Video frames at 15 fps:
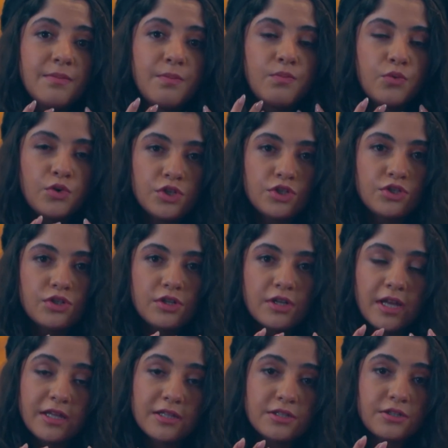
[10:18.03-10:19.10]
moisture
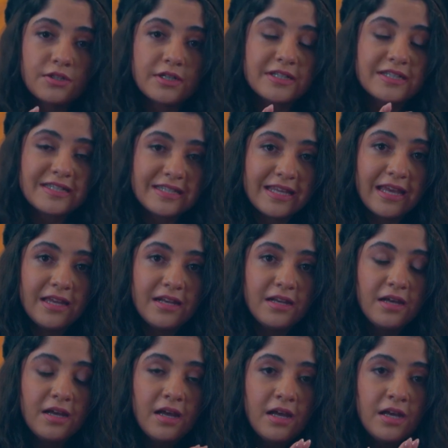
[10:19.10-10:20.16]
into her
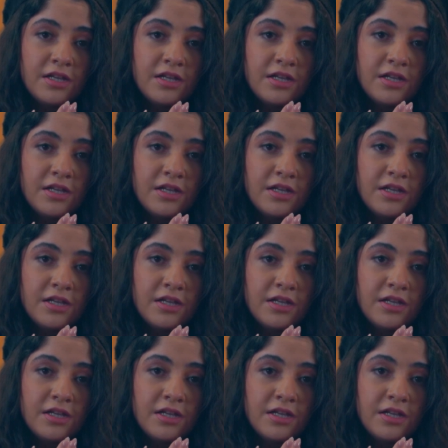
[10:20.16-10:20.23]
skin.